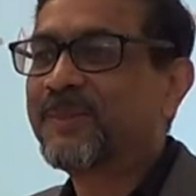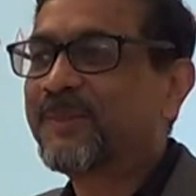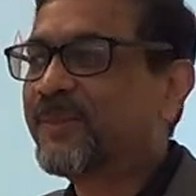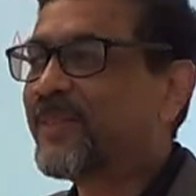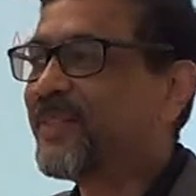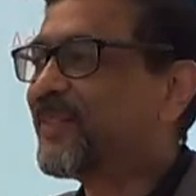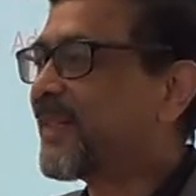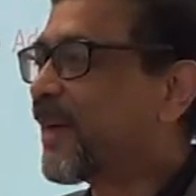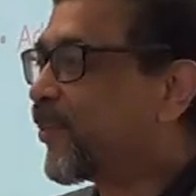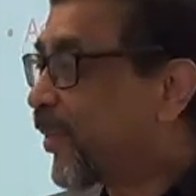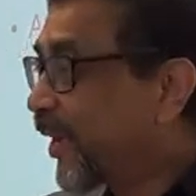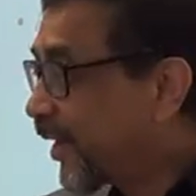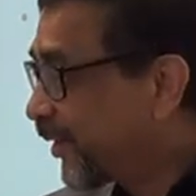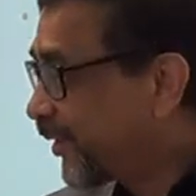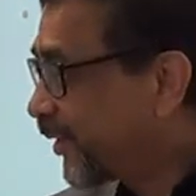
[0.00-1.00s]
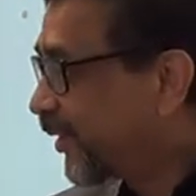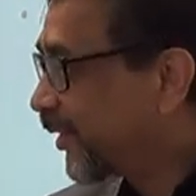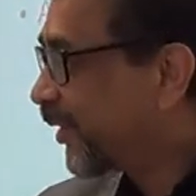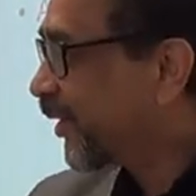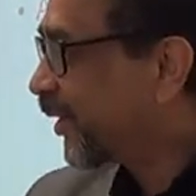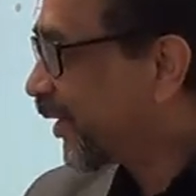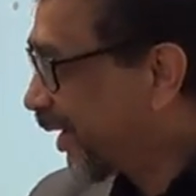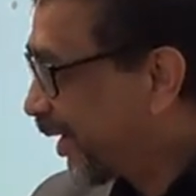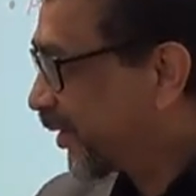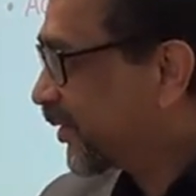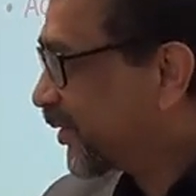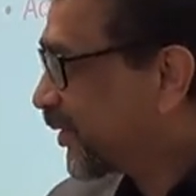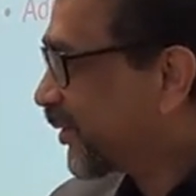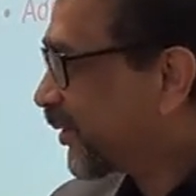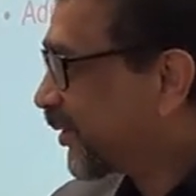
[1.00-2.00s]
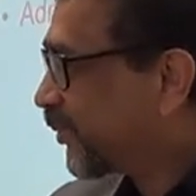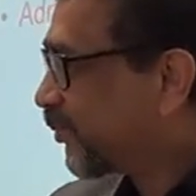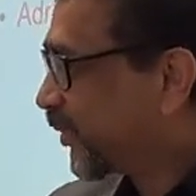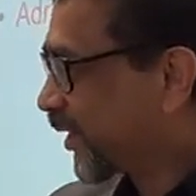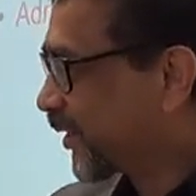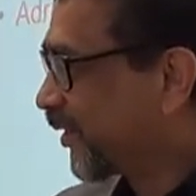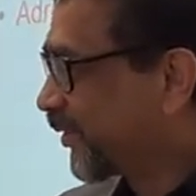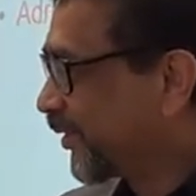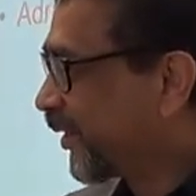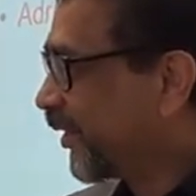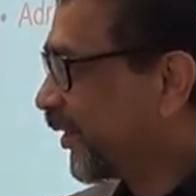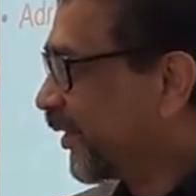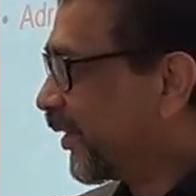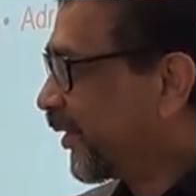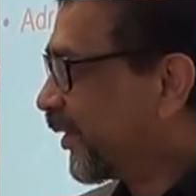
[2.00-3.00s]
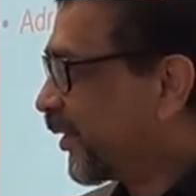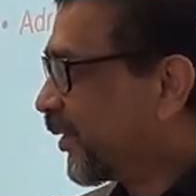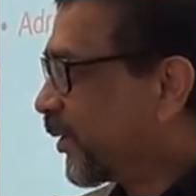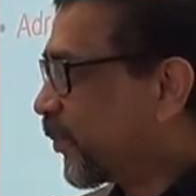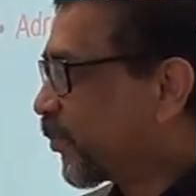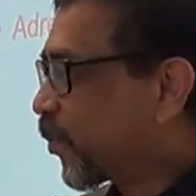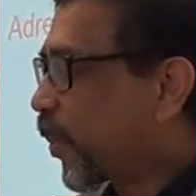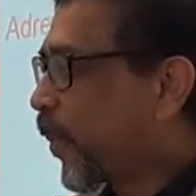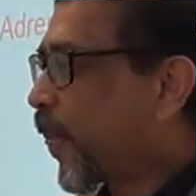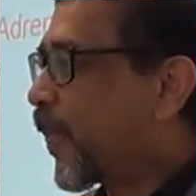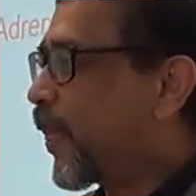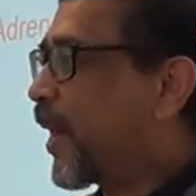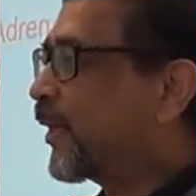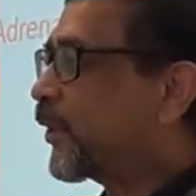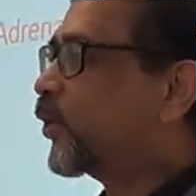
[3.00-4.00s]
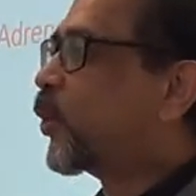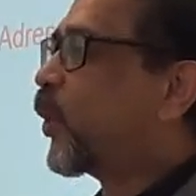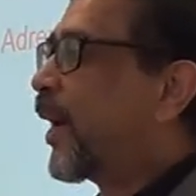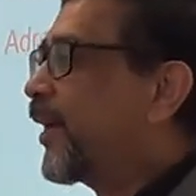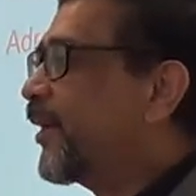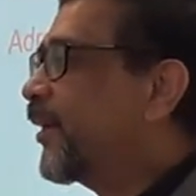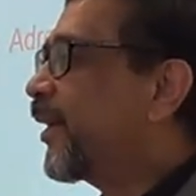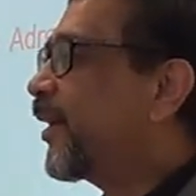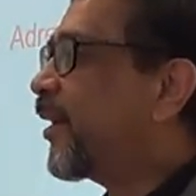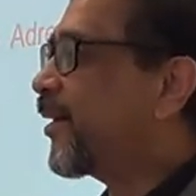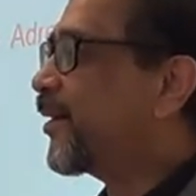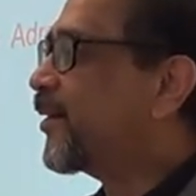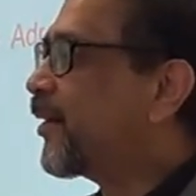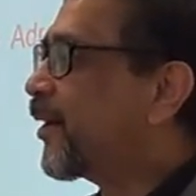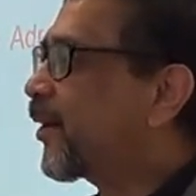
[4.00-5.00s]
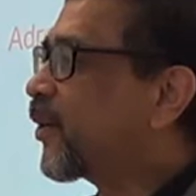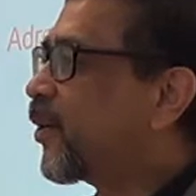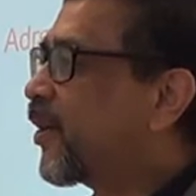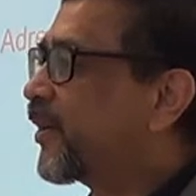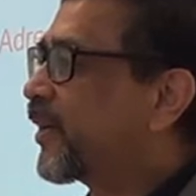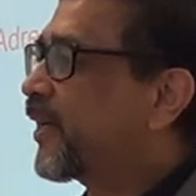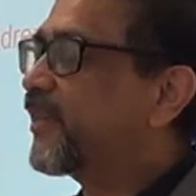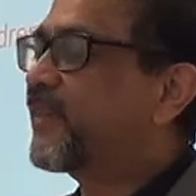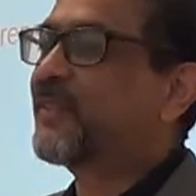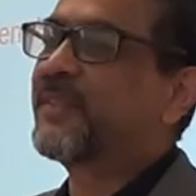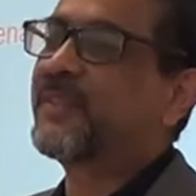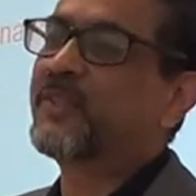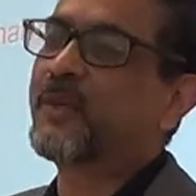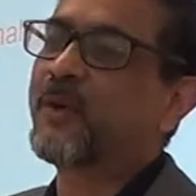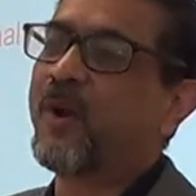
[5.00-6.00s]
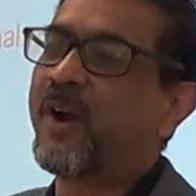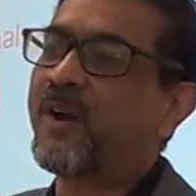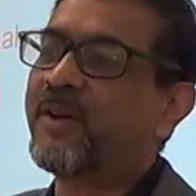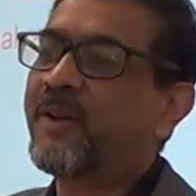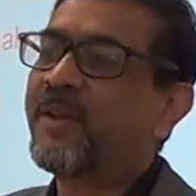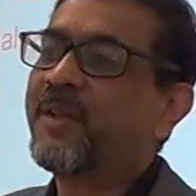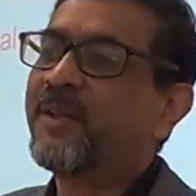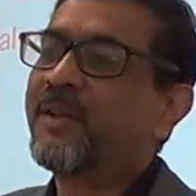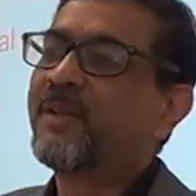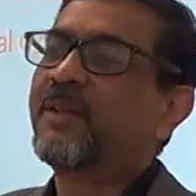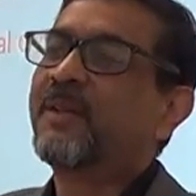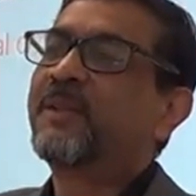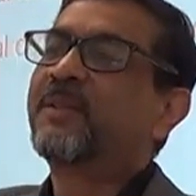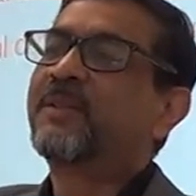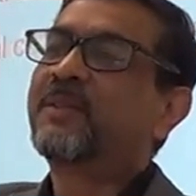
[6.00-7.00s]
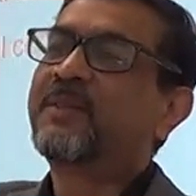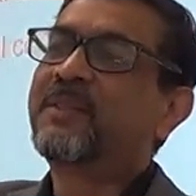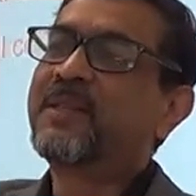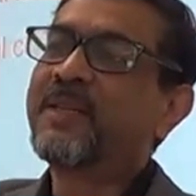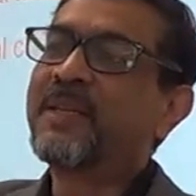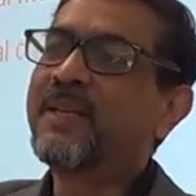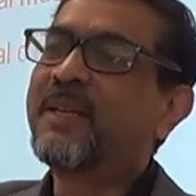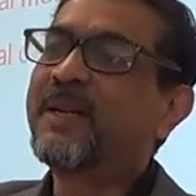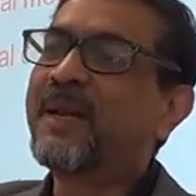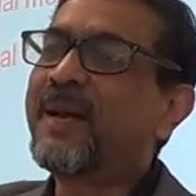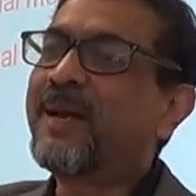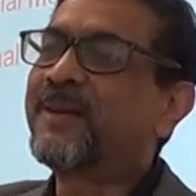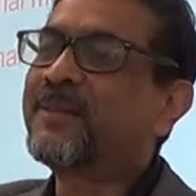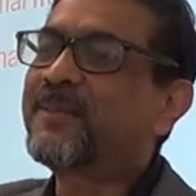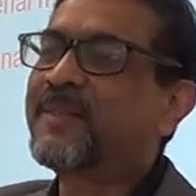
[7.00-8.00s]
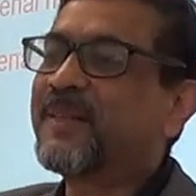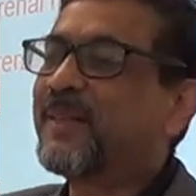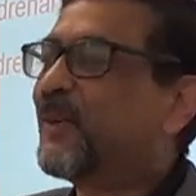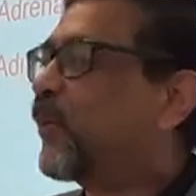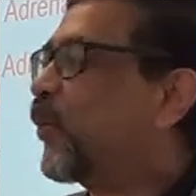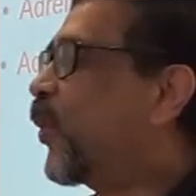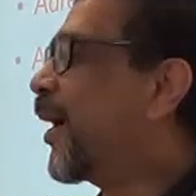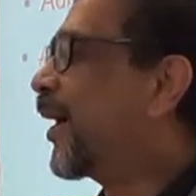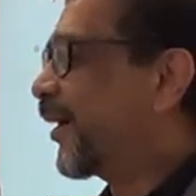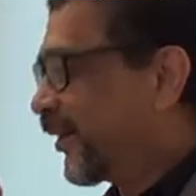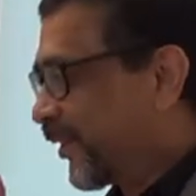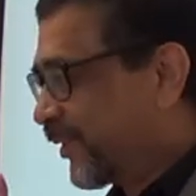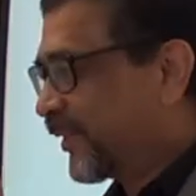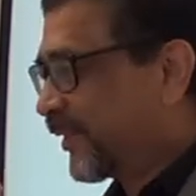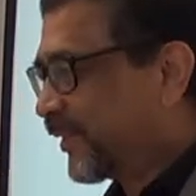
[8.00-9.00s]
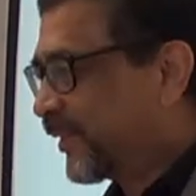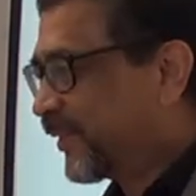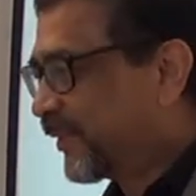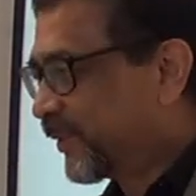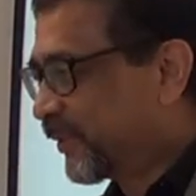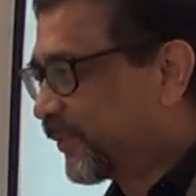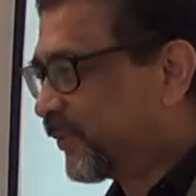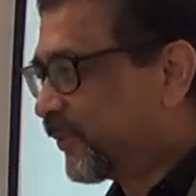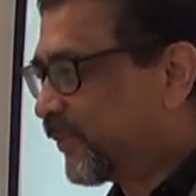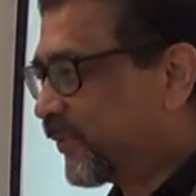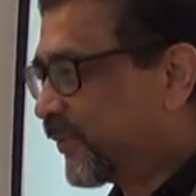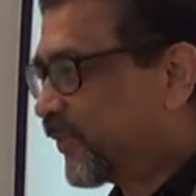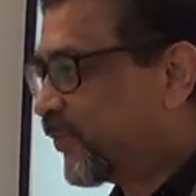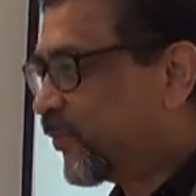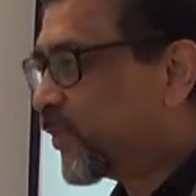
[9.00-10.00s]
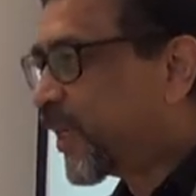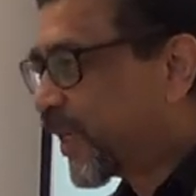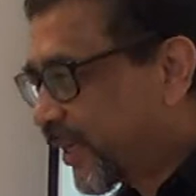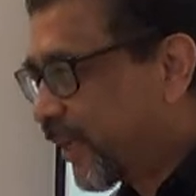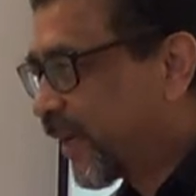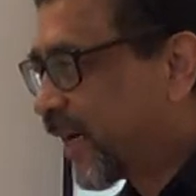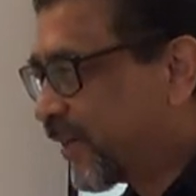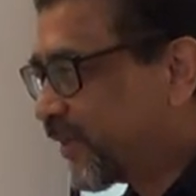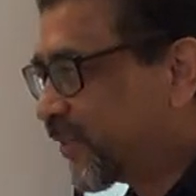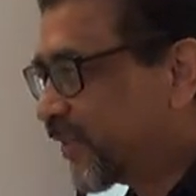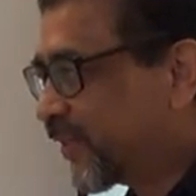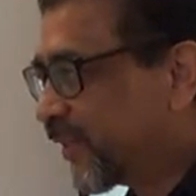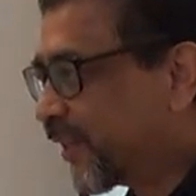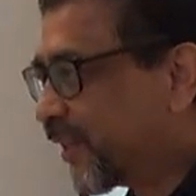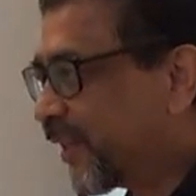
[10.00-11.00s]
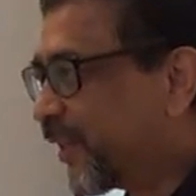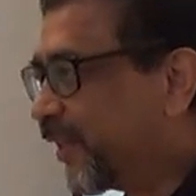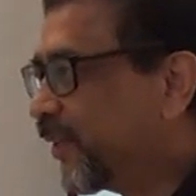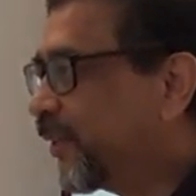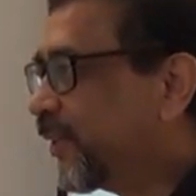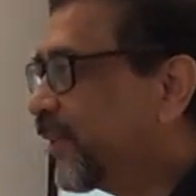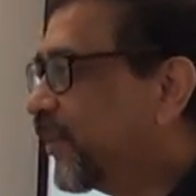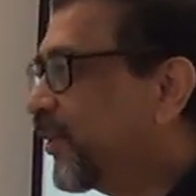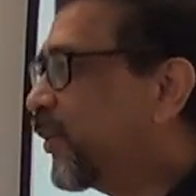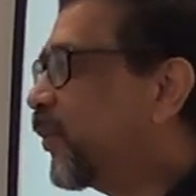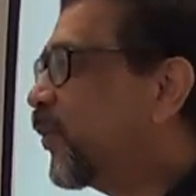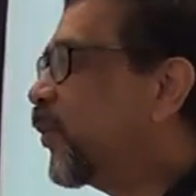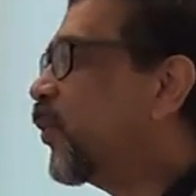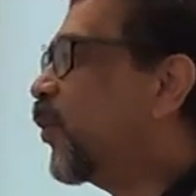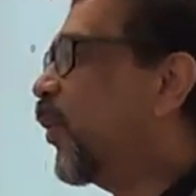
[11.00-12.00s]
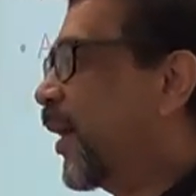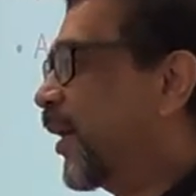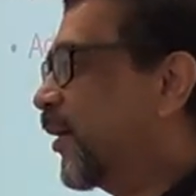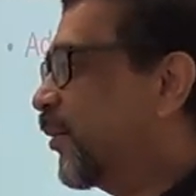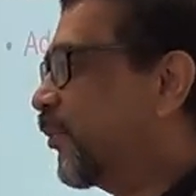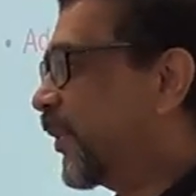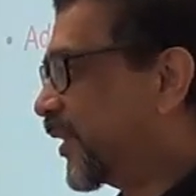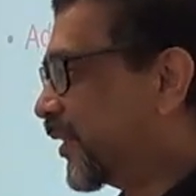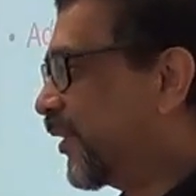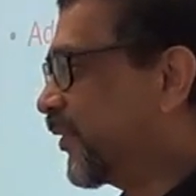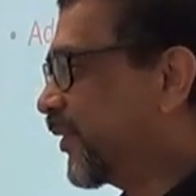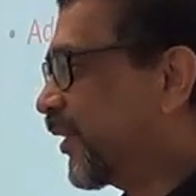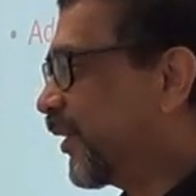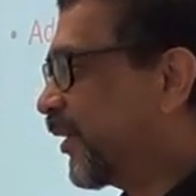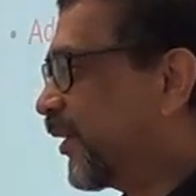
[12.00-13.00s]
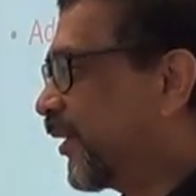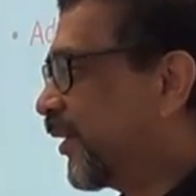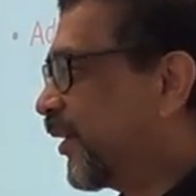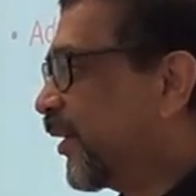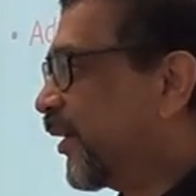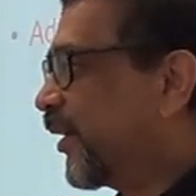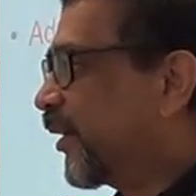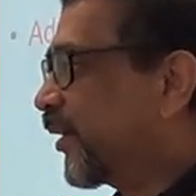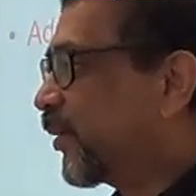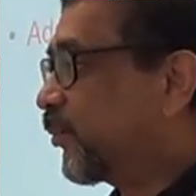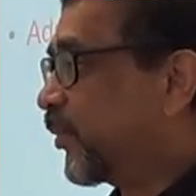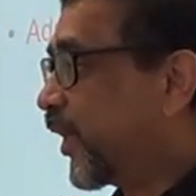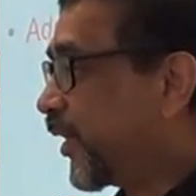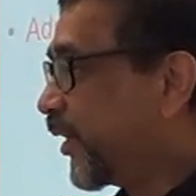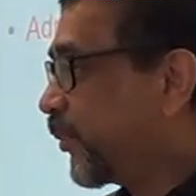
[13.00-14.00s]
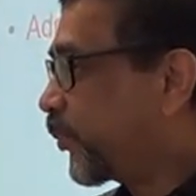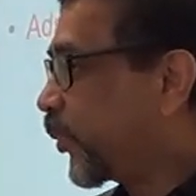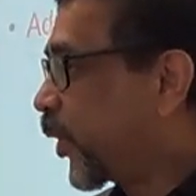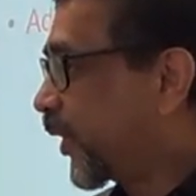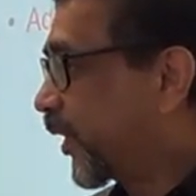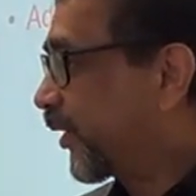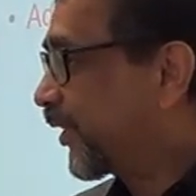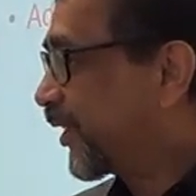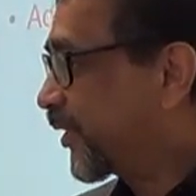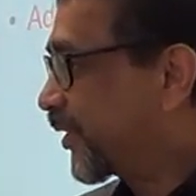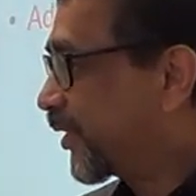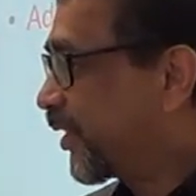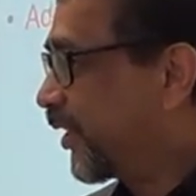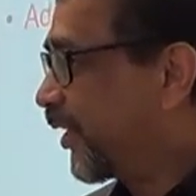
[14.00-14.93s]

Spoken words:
3 separate glands. Make sense? That's why adrenal cortex is called 3 glands in 1. 3 glands in 1. Make sense? Very important, these 3